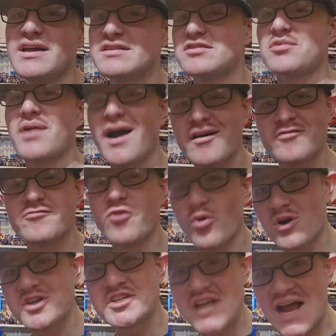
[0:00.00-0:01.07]
it's around
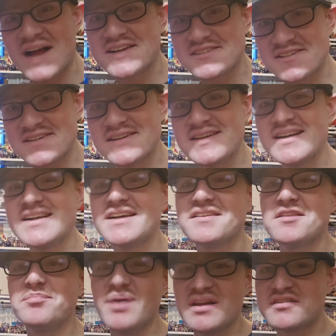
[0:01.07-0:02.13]
Fort Jackson,
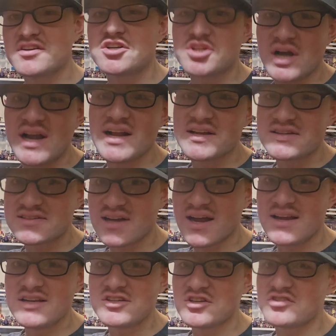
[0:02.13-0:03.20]
the basic training
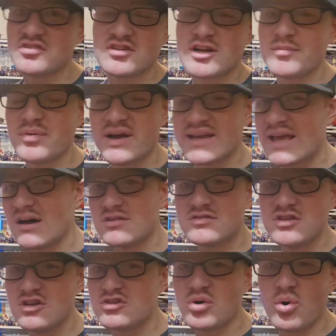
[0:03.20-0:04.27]
site. Just look up like
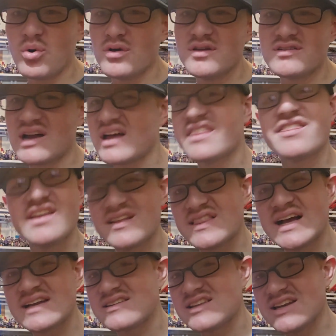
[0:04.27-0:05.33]
LT Toys. I think
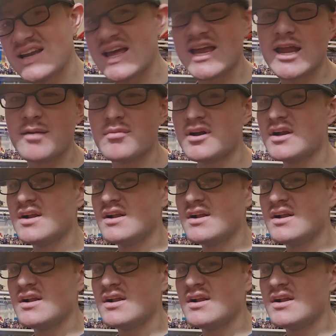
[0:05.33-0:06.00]
that's the name.